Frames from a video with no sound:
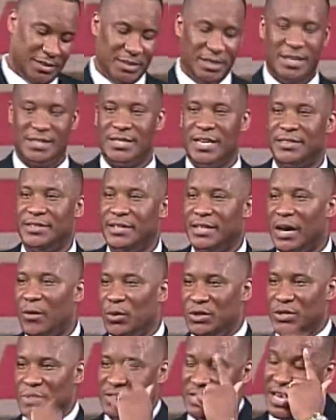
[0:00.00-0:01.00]
Yes, I think I
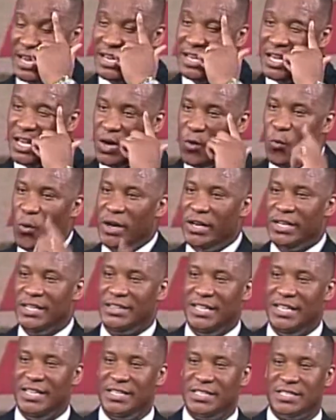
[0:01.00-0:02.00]
will use that. One of
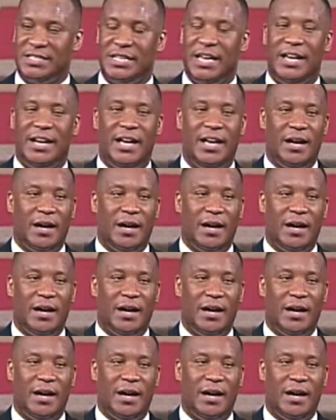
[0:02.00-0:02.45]
the things that